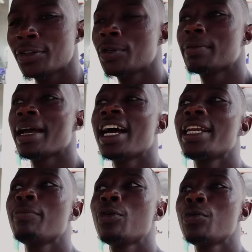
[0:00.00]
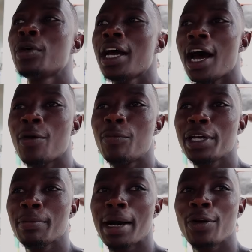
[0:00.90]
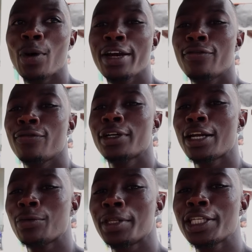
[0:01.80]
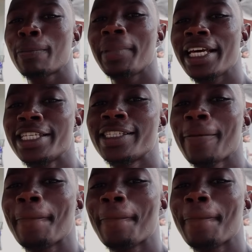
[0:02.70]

during my honeymoon I'll bring my wife to this place.